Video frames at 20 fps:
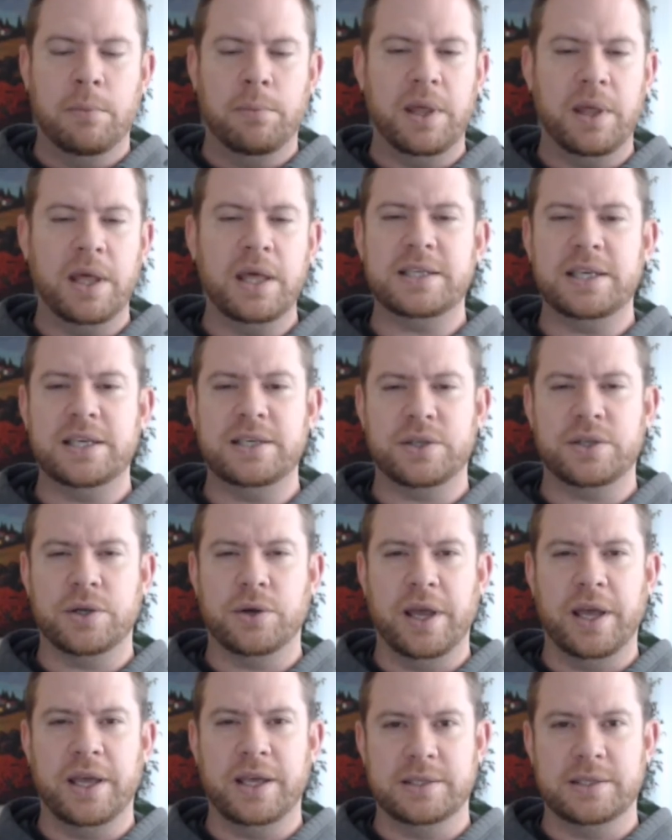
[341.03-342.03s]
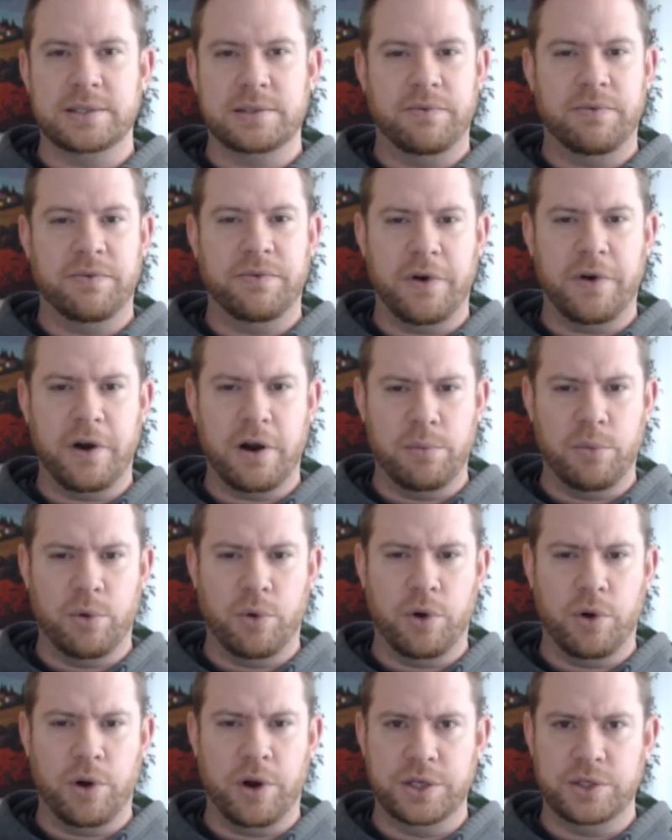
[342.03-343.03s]
But his Easter egg is far
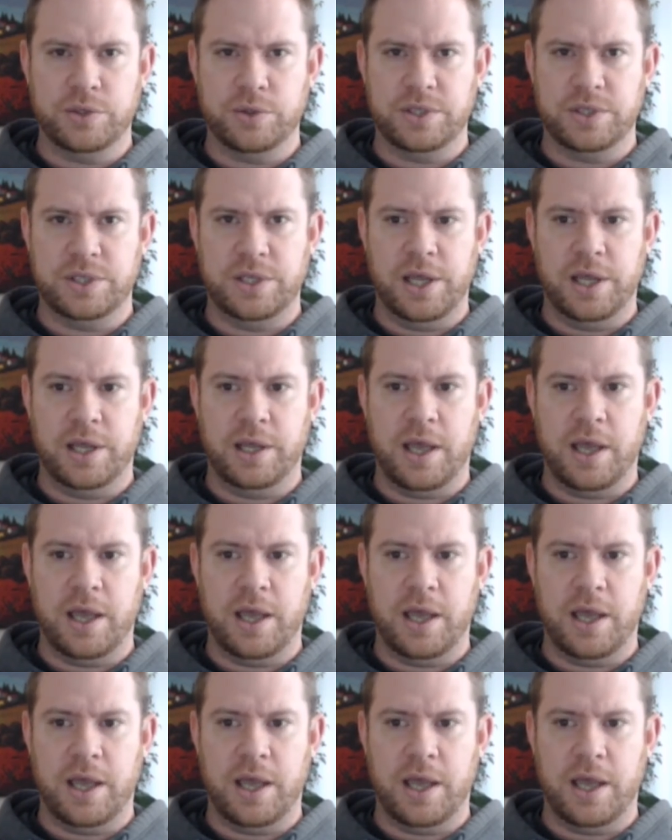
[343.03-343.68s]
more interesting